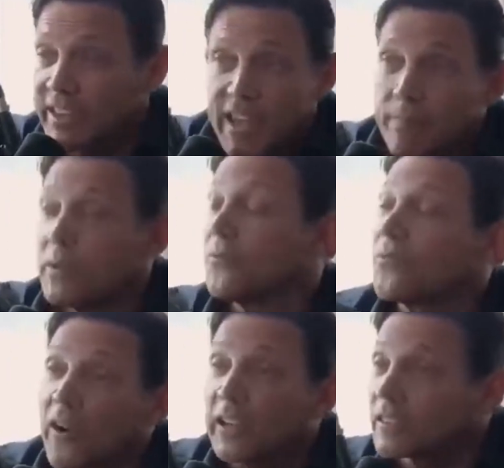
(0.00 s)
And give me
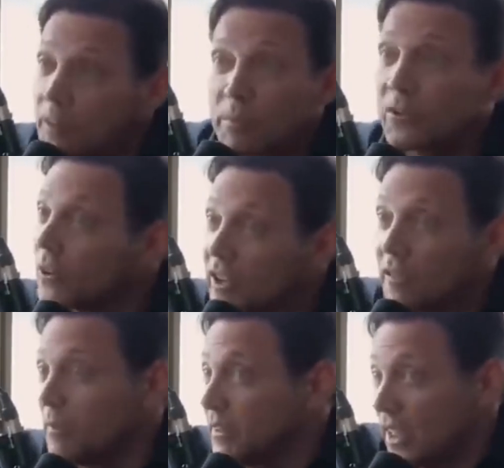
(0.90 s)
fucking liberty or
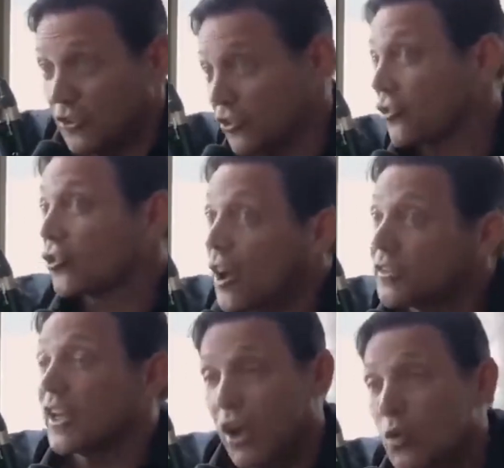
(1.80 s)
give me death, because it's
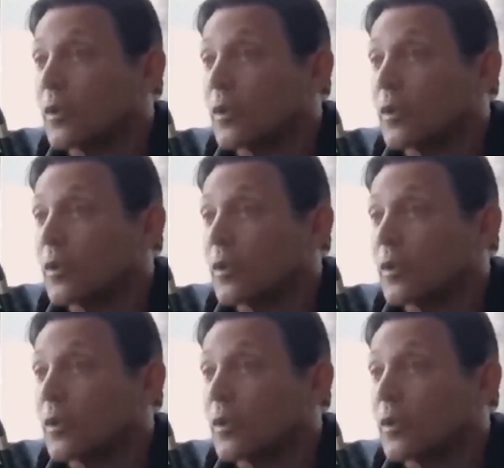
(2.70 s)
starting to get